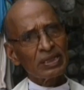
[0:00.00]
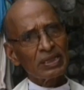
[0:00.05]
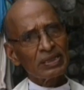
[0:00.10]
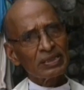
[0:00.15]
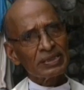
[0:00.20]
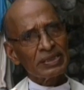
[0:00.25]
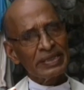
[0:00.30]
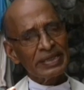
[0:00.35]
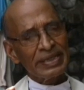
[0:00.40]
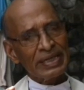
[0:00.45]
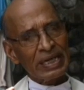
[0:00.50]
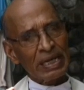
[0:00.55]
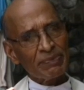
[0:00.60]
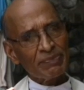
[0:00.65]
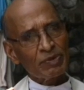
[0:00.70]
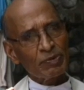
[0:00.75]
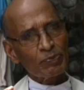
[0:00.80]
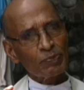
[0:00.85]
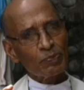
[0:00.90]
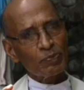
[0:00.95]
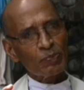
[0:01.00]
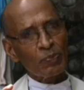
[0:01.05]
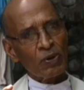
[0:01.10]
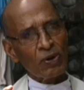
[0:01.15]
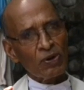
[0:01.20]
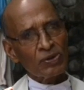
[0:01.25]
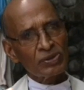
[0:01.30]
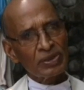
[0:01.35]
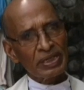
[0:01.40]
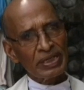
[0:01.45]
she kept
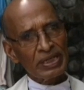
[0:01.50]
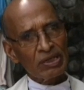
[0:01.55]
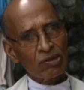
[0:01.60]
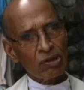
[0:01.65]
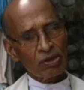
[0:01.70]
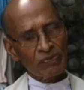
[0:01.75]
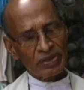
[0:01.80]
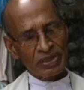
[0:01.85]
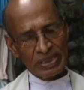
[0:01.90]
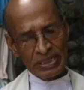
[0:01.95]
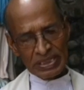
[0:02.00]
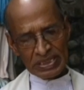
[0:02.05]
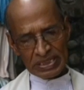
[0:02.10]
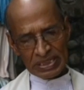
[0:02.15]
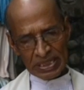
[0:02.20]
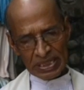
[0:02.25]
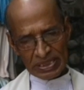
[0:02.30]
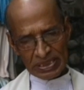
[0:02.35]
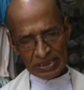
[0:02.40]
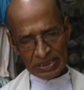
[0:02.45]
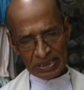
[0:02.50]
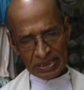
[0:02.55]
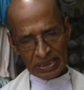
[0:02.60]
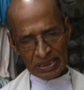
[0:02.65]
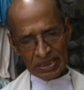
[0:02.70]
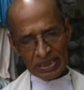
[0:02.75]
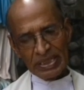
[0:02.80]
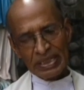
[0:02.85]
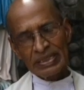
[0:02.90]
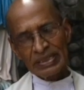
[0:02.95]
pondering over these things
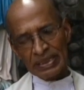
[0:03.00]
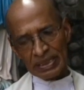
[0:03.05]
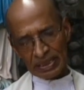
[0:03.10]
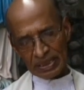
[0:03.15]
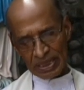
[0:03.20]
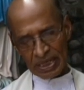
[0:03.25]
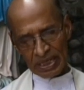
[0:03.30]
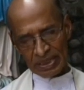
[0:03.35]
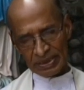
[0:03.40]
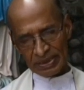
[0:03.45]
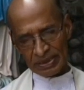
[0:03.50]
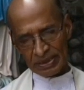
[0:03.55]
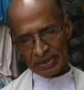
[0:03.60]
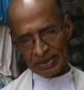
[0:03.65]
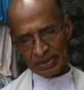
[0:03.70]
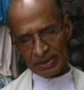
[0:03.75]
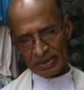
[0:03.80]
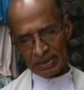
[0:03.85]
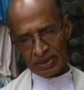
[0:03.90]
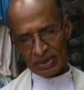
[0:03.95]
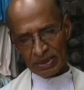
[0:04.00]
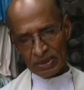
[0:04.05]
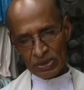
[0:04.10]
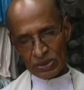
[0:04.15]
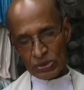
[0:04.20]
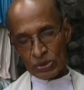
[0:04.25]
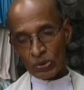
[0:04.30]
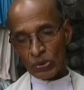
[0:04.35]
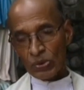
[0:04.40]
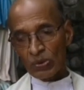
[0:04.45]
in her heart.
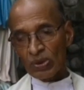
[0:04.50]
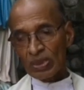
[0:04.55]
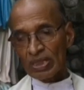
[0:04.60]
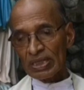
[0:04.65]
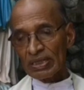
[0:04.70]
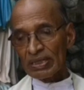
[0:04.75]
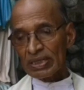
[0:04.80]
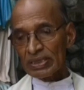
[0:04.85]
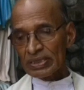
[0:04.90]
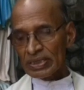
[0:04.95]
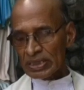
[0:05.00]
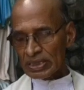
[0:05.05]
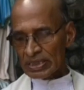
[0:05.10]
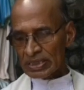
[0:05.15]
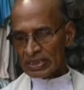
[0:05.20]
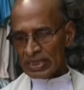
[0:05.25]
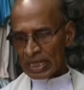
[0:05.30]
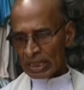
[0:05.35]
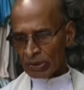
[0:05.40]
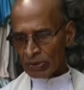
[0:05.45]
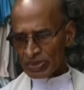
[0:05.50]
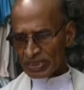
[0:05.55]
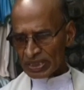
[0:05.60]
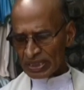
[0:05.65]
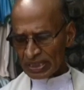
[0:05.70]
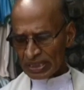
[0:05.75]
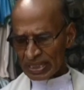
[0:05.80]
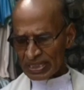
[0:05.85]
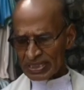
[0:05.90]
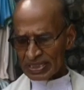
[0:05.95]
So, see, that was her
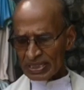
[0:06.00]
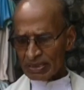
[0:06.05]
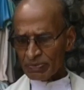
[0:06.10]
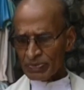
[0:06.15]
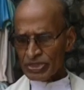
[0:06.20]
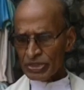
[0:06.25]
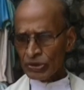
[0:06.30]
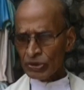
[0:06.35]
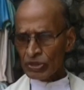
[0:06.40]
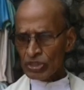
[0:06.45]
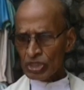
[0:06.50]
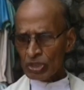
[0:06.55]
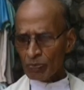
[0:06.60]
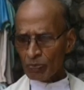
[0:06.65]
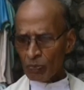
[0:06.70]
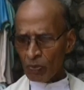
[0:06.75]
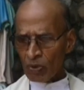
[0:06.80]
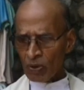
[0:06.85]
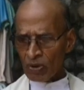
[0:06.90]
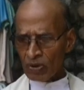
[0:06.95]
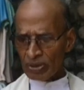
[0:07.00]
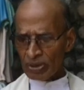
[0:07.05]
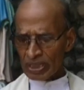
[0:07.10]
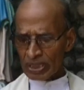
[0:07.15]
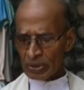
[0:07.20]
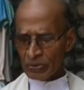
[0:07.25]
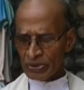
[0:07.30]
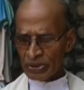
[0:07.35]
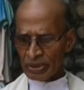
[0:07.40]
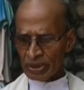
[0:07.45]
custom. She used to ponder
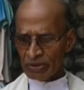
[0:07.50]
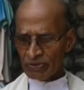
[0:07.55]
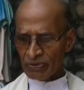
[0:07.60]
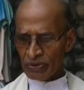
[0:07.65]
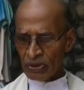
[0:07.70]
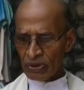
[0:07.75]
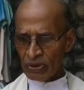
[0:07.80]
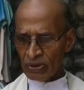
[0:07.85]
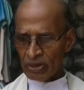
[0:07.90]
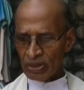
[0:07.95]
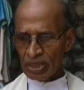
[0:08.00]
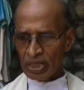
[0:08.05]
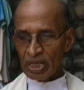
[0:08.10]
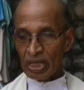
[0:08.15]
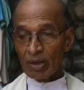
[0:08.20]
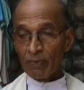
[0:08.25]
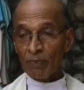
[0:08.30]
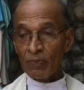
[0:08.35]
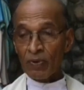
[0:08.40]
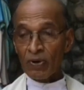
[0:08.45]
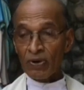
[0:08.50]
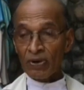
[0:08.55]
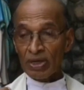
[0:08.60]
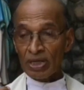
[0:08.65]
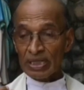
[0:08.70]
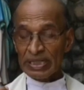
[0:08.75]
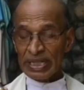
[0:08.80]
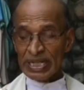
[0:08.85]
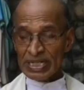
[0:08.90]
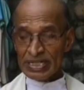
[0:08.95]
the Word of God, ponder
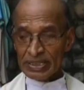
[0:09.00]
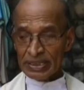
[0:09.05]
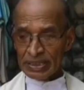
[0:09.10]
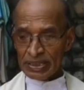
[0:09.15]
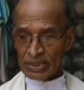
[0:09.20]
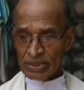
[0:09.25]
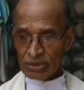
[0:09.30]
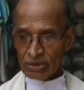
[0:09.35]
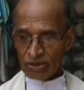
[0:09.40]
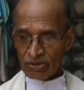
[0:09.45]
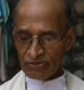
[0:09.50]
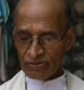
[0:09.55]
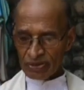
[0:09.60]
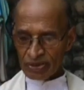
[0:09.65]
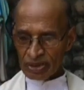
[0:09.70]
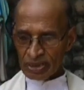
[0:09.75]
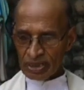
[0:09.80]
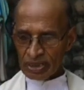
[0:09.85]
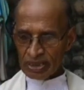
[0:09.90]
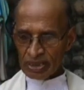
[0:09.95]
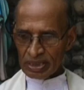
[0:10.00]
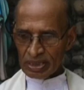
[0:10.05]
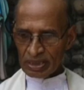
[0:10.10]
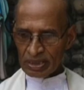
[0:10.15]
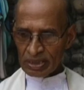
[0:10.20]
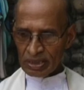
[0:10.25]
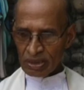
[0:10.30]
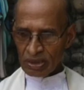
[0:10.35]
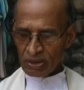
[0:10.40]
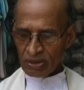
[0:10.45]
the incidents of uh,
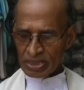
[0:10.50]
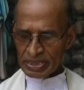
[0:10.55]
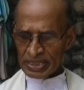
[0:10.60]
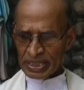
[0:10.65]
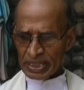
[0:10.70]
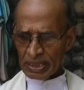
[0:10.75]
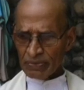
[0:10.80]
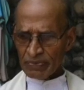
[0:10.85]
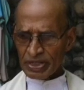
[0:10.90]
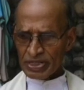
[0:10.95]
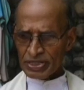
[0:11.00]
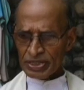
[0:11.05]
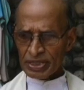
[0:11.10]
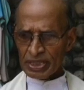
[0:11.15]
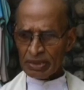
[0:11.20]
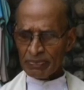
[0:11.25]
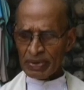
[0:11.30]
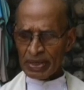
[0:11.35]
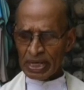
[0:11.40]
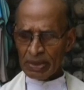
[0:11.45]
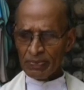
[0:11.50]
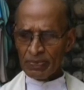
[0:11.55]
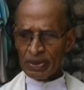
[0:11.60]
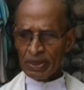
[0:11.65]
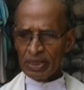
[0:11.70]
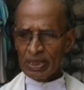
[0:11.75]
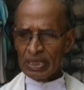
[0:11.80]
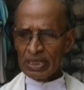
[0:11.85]
uh, God's intervention in the Bible,